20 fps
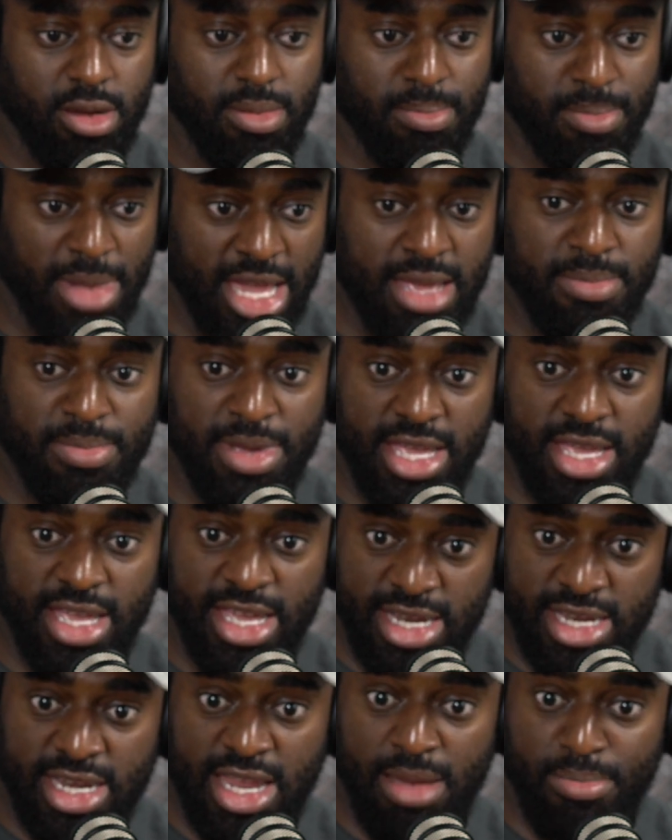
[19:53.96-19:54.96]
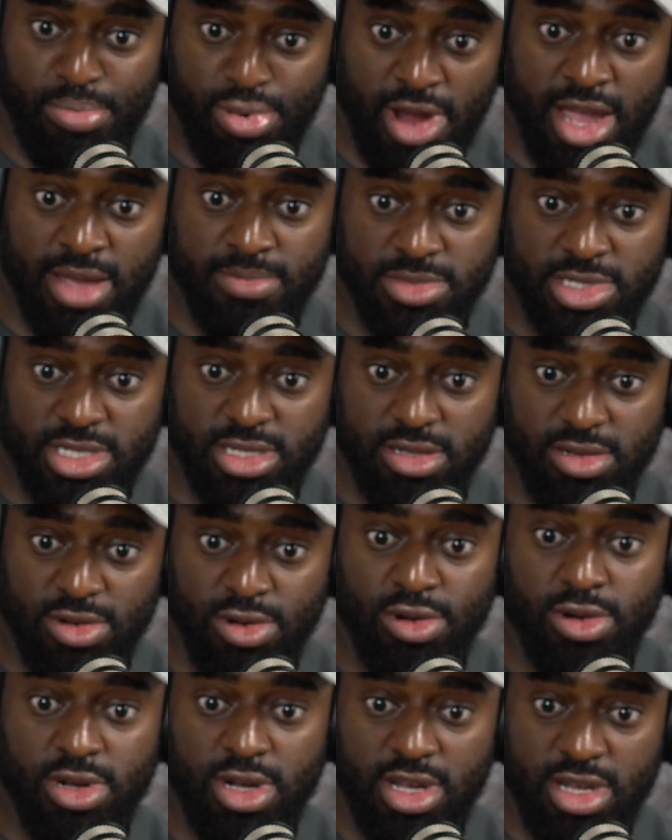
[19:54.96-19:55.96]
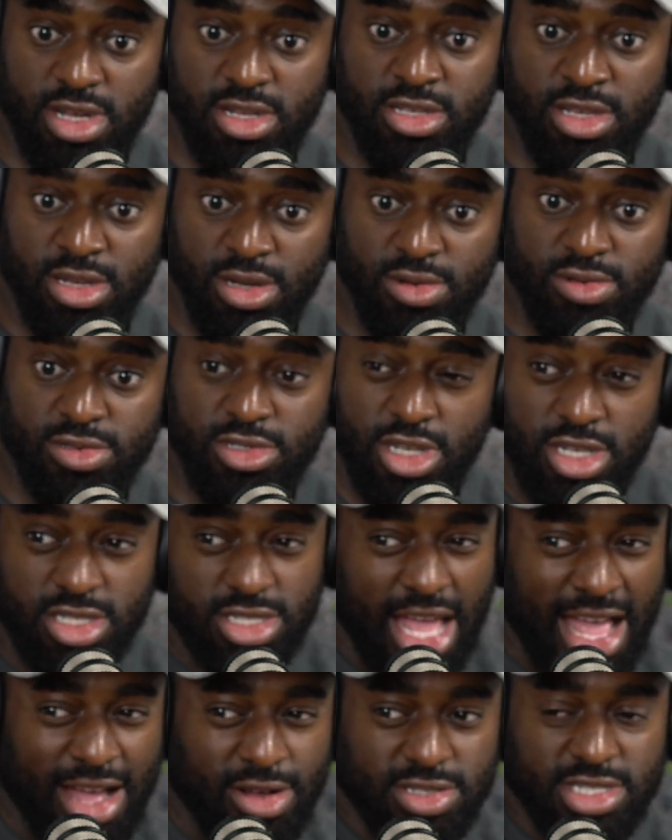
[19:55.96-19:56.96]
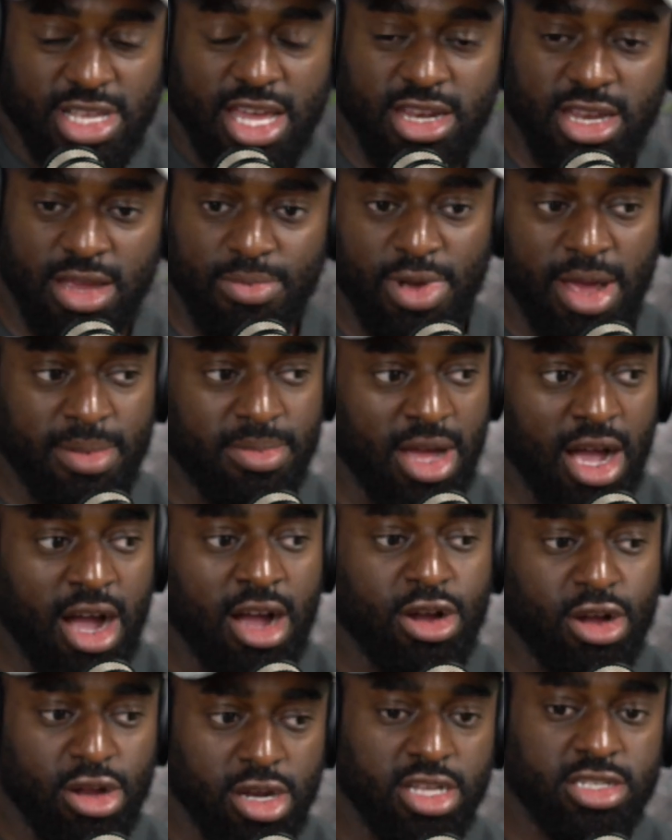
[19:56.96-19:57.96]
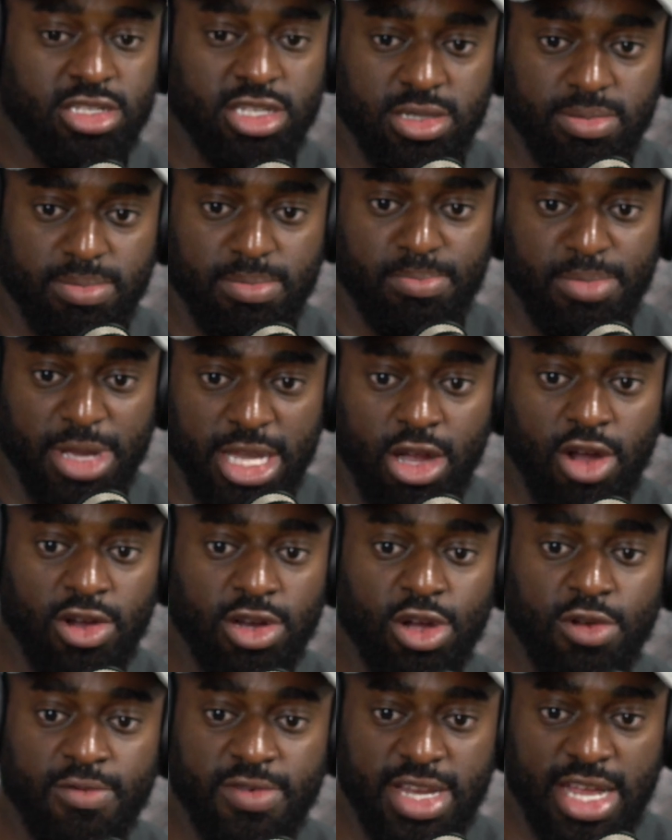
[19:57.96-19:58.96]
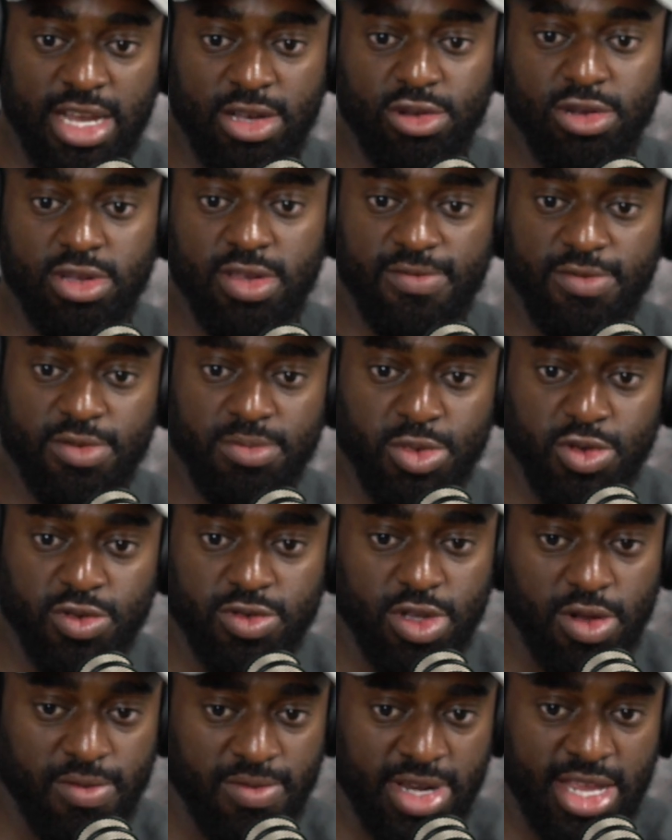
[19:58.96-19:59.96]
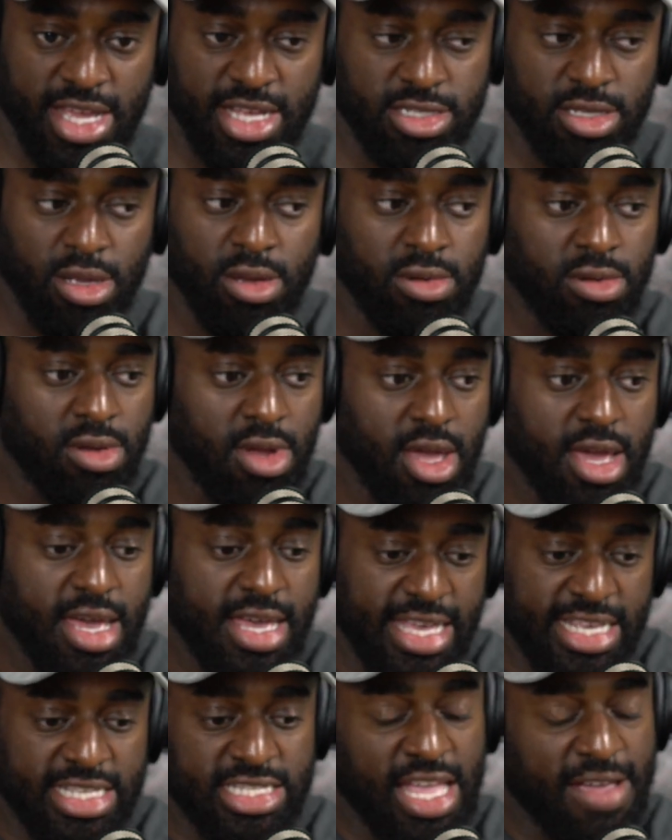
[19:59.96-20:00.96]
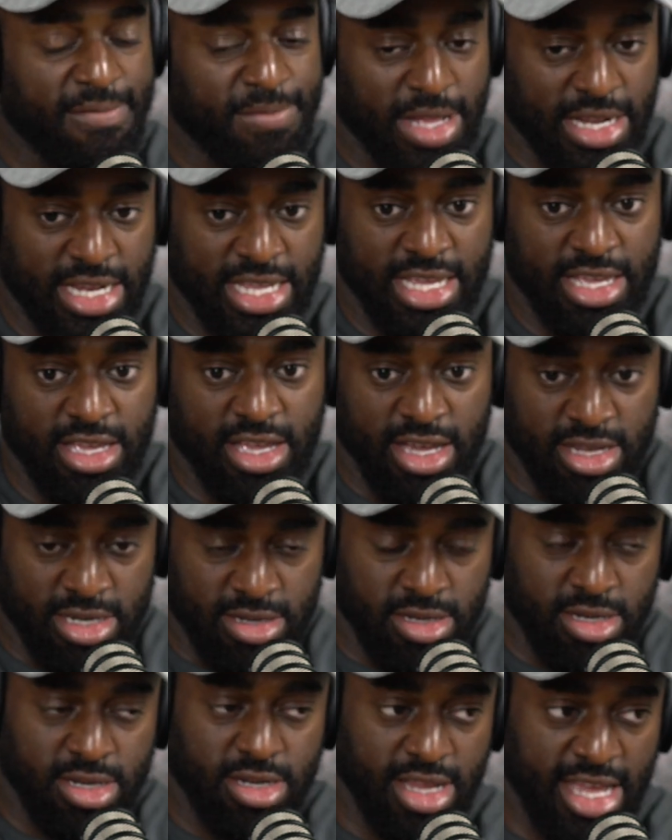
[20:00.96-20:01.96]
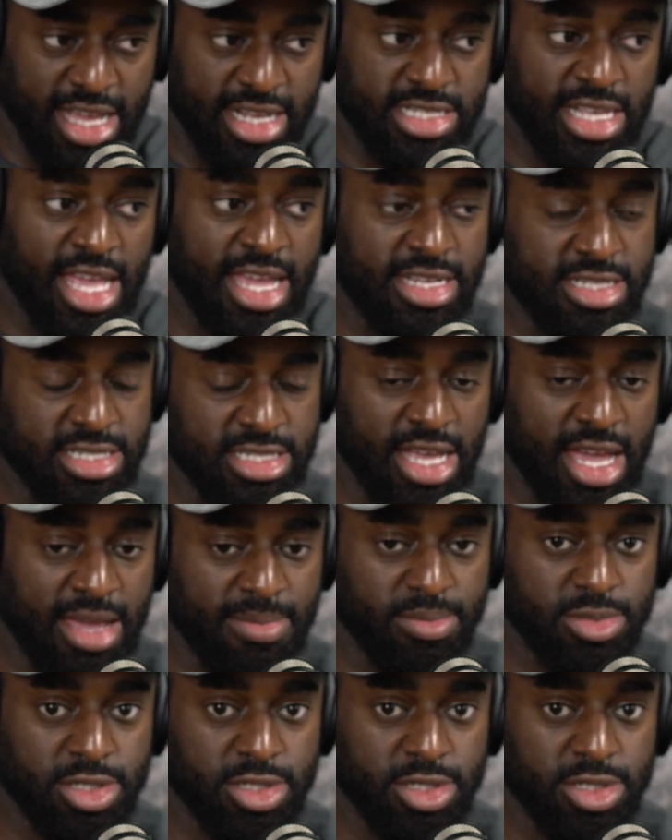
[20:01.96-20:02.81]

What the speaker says: maybe in their primes or, you know, just outside of their prime, are going to just be going over there and looking for moves over there. So it's definitely an exciting time.